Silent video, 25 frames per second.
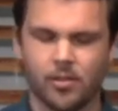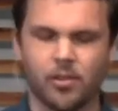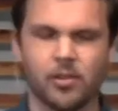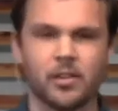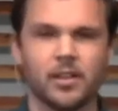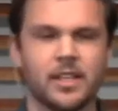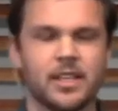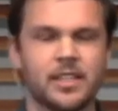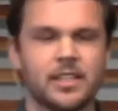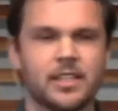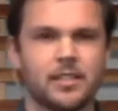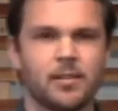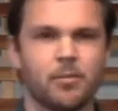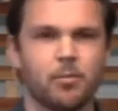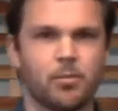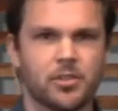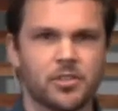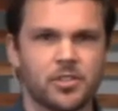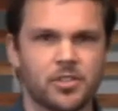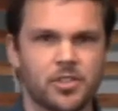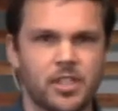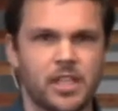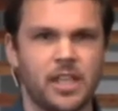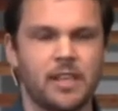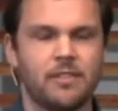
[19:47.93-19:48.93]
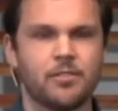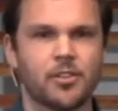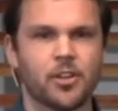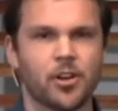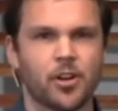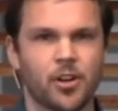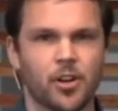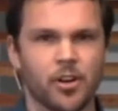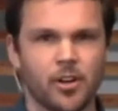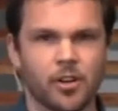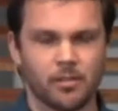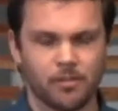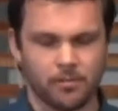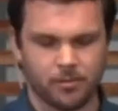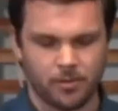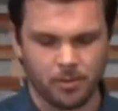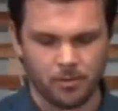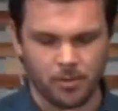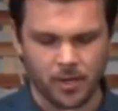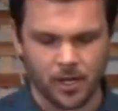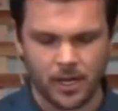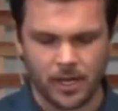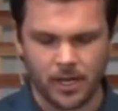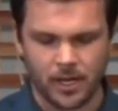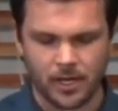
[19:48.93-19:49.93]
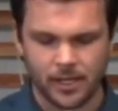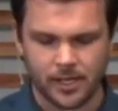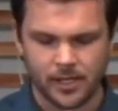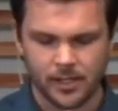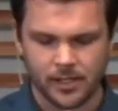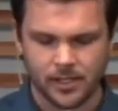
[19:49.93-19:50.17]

at least perceived hurt from God.